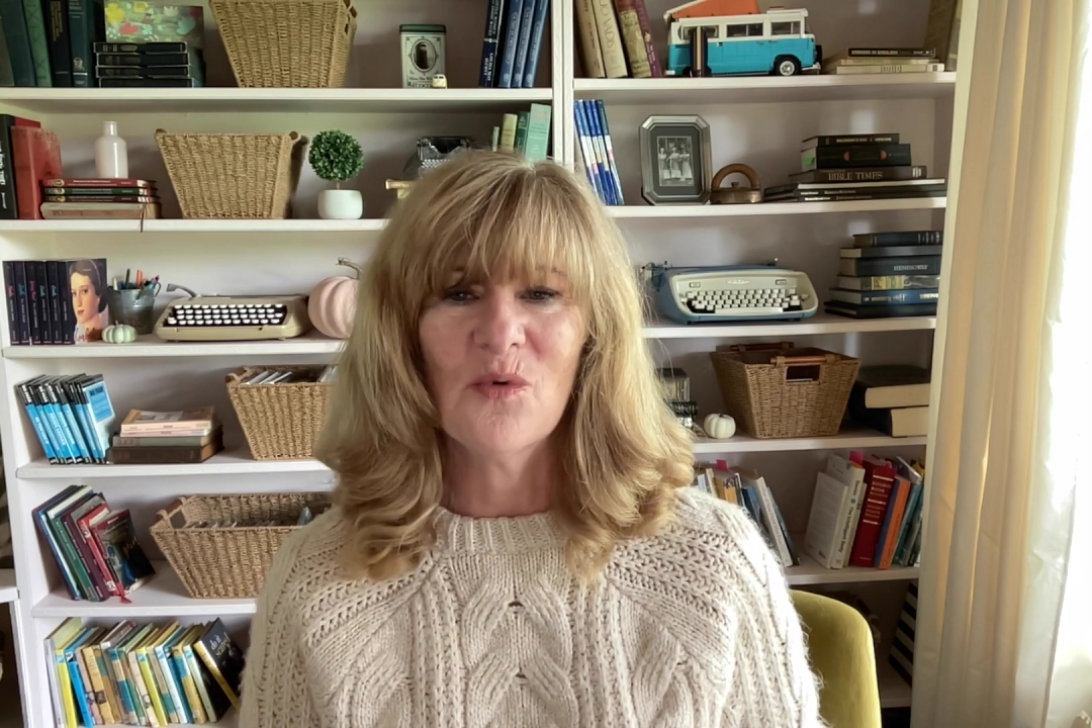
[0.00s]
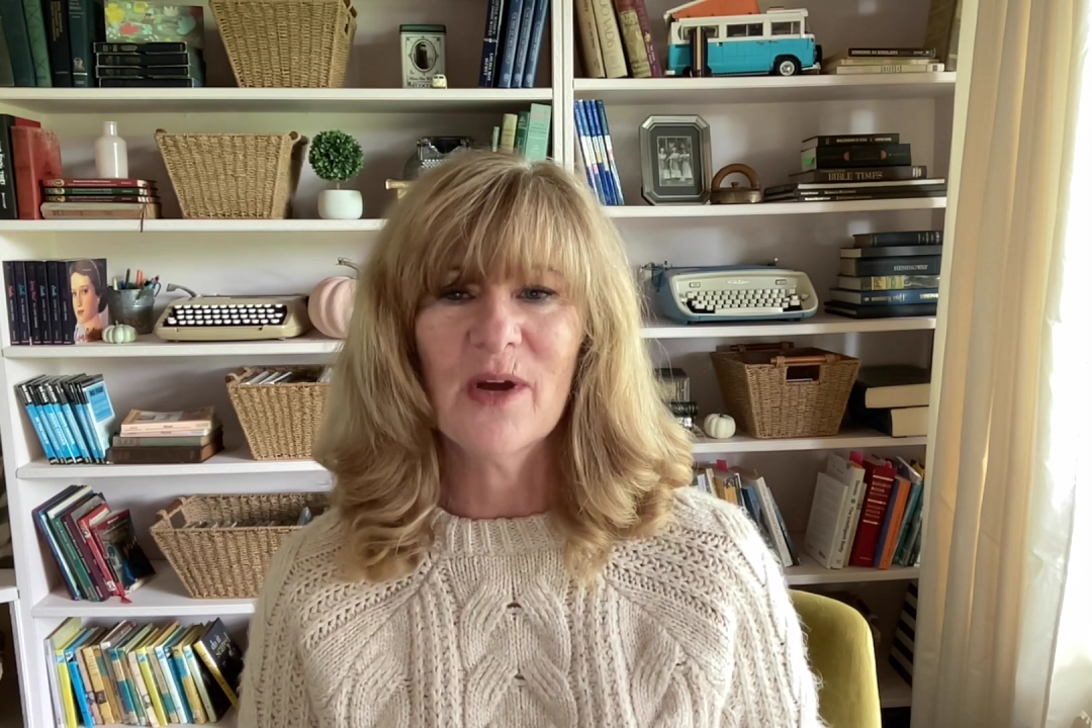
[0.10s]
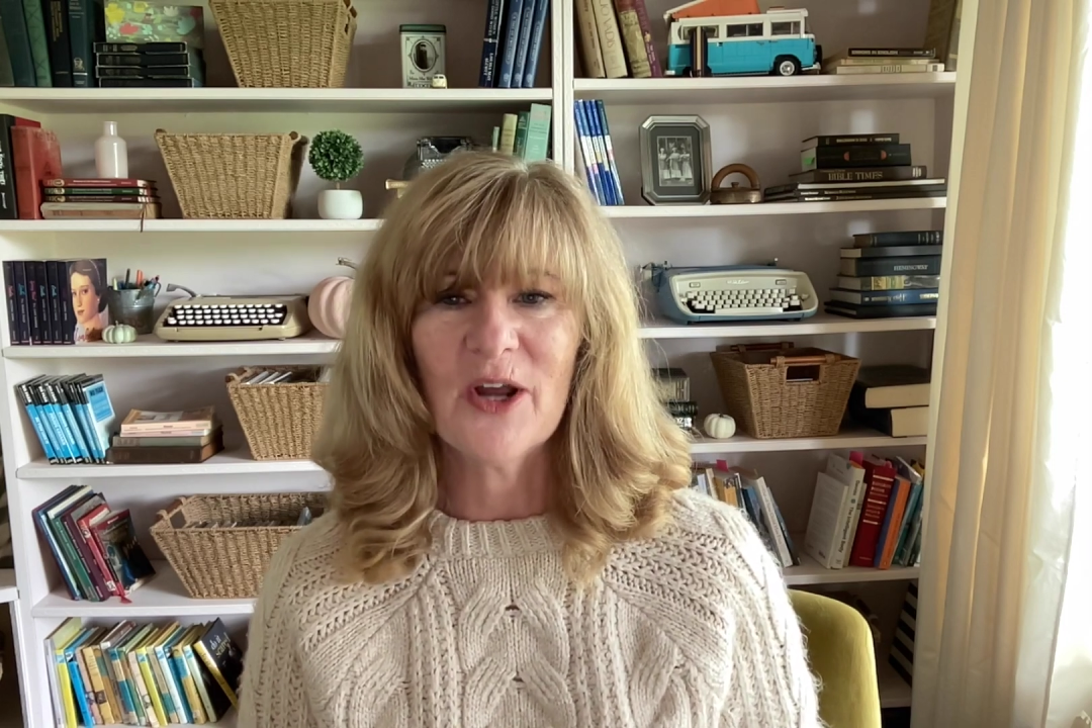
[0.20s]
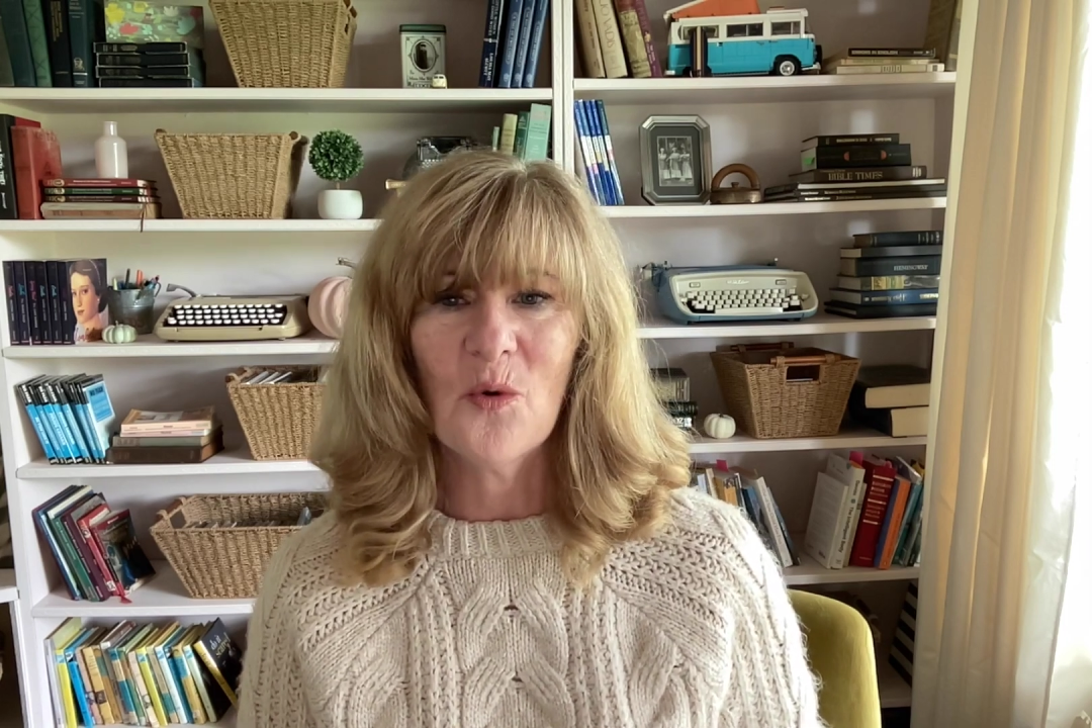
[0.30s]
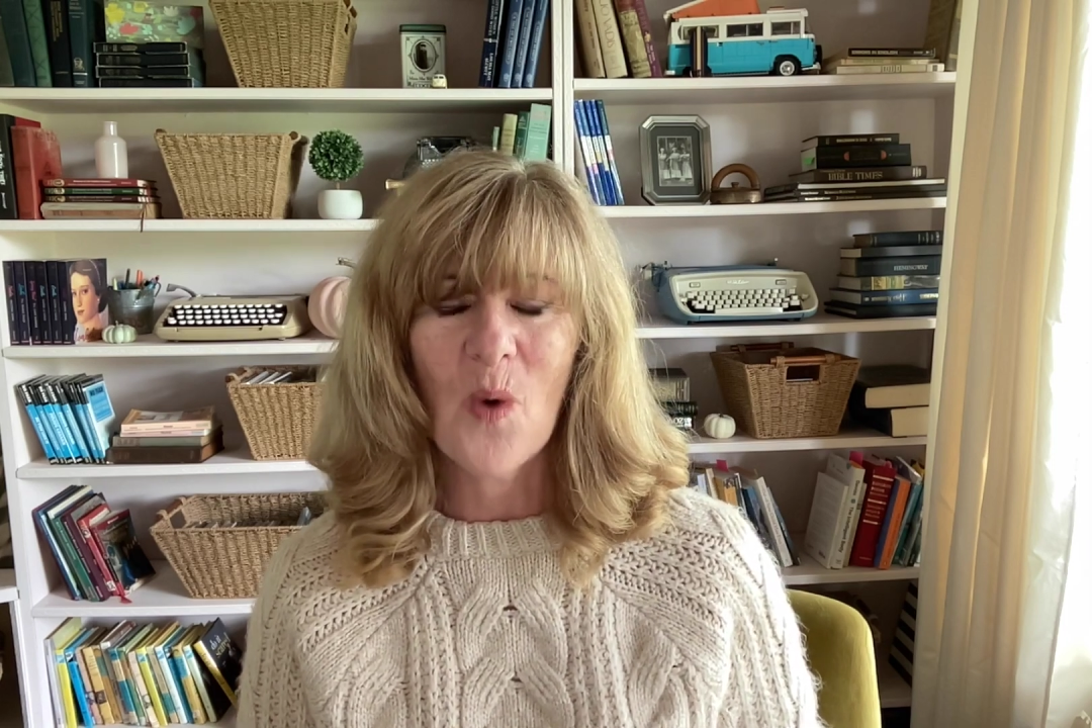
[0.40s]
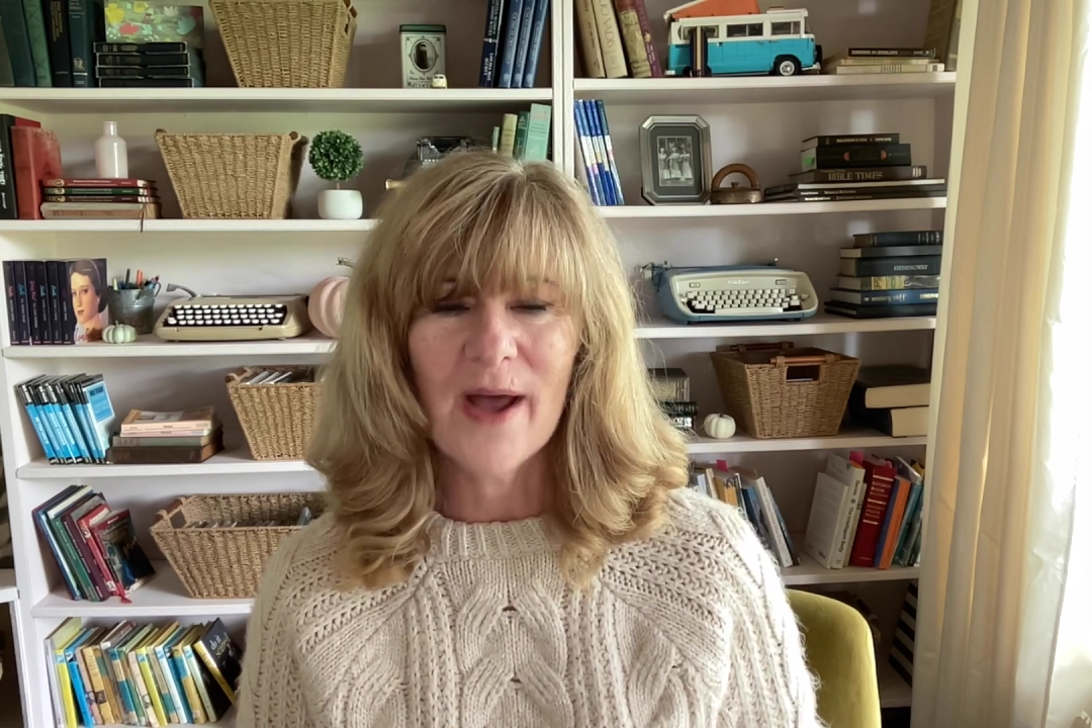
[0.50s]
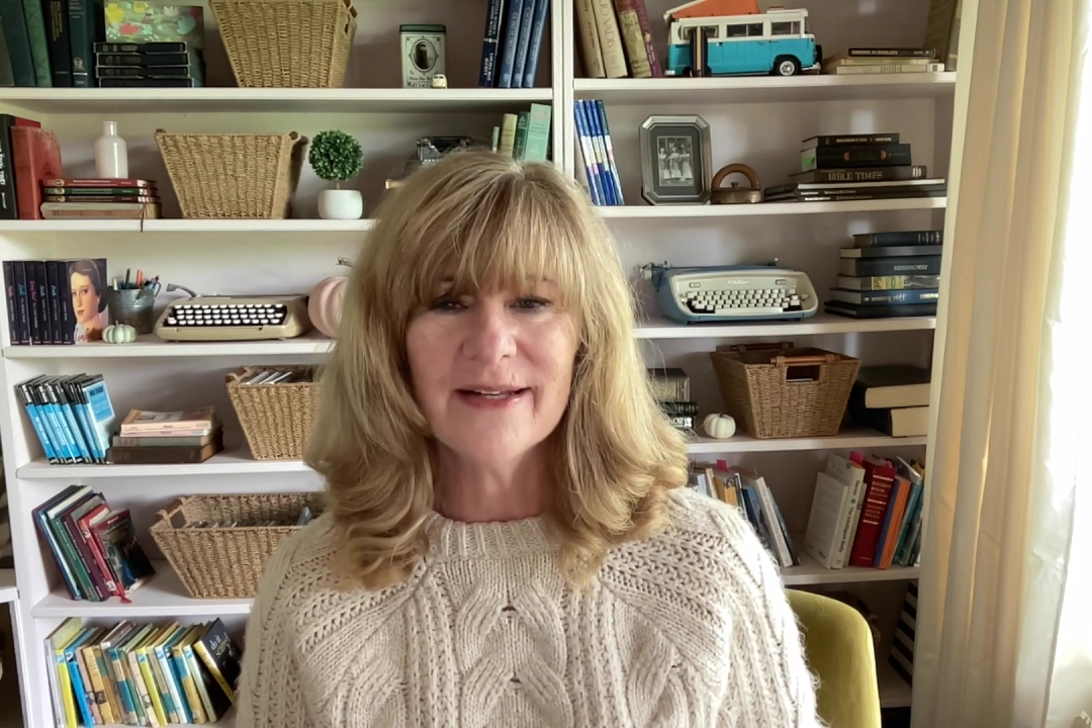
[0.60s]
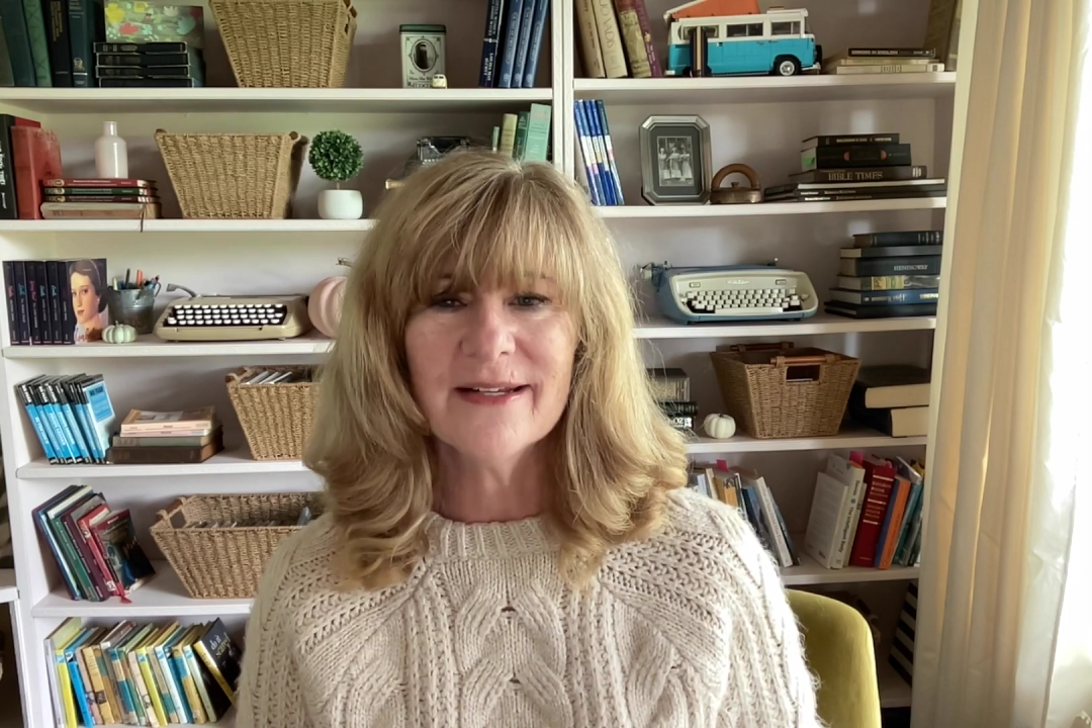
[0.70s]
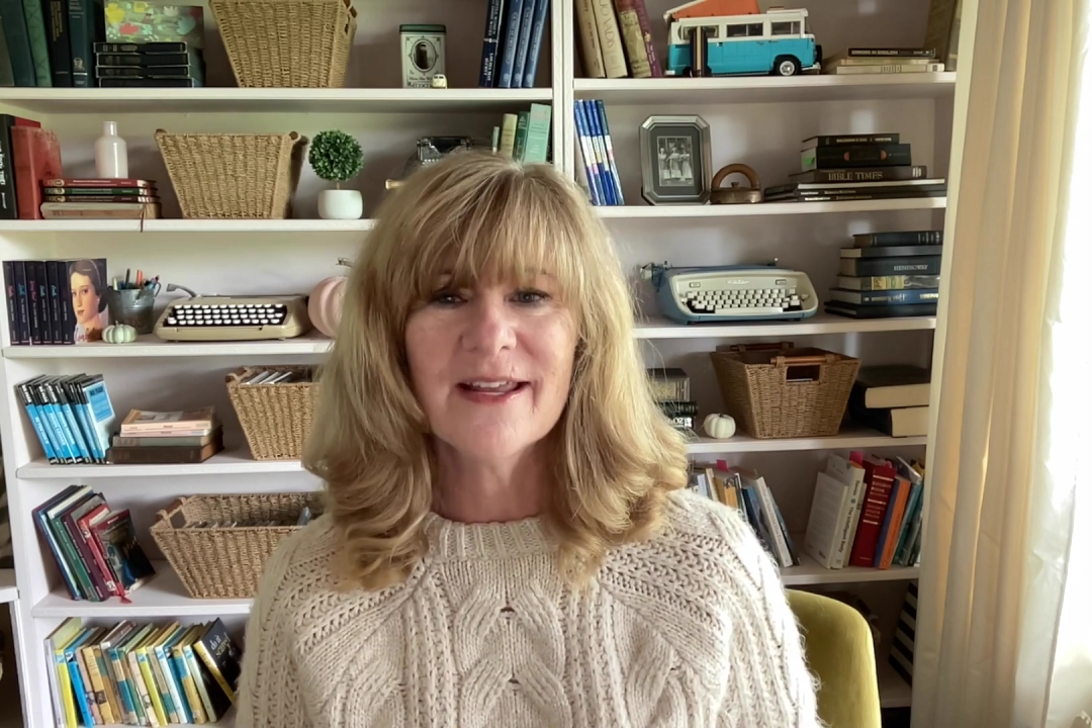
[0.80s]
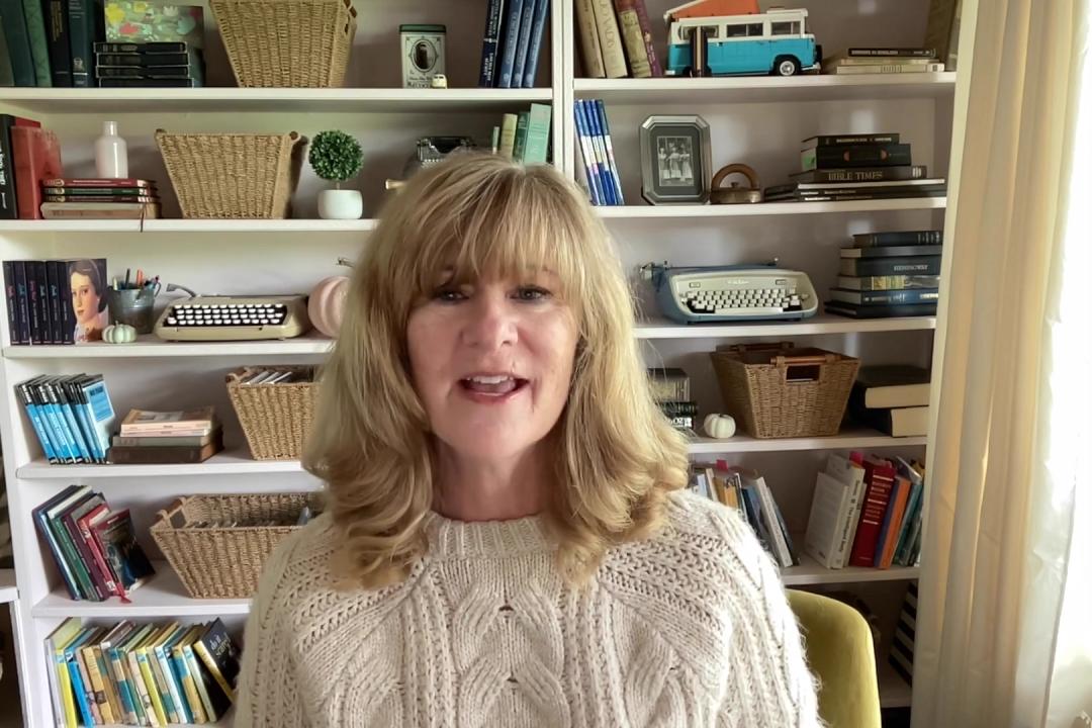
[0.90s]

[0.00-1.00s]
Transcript: 101,